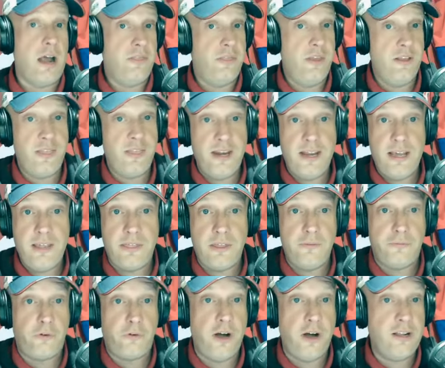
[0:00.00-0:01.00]
I think that
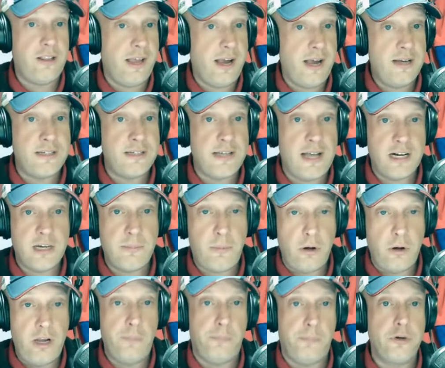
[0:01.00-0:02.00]
Ethen Frank, like I talked
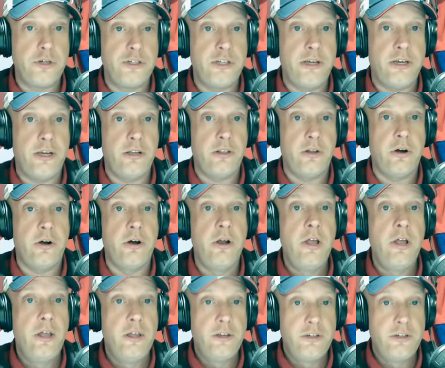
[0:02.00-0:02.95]
about in particular,